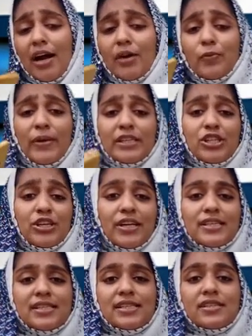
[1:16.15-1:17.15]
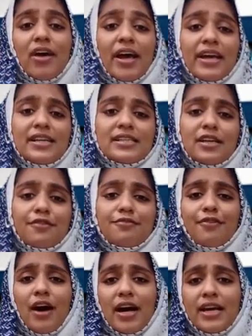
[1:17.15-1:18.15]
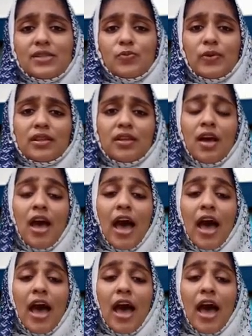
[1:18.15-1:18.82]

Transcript: adventurous rides and fights with,